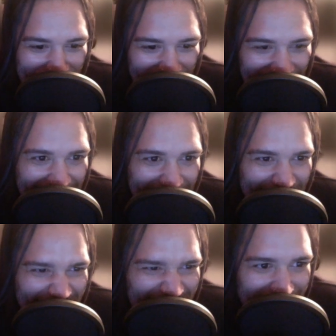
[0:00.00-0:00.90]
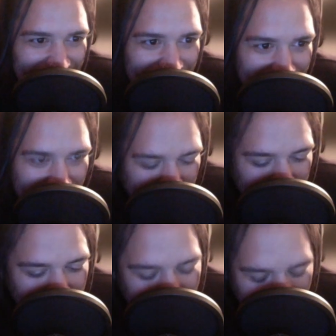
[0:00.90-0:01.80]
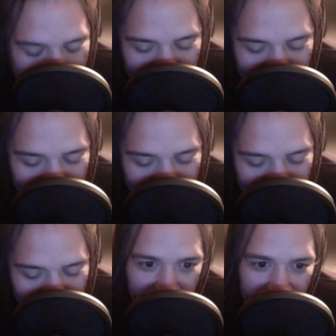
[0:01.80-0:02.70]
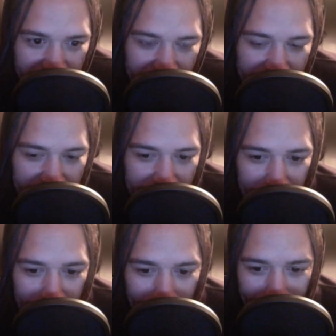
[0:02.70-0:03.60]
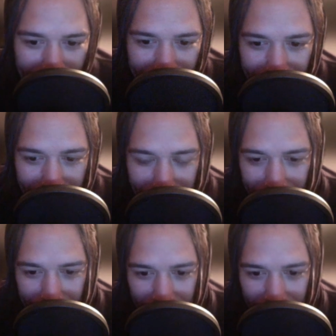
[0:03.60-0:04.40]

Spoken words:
(not speaking)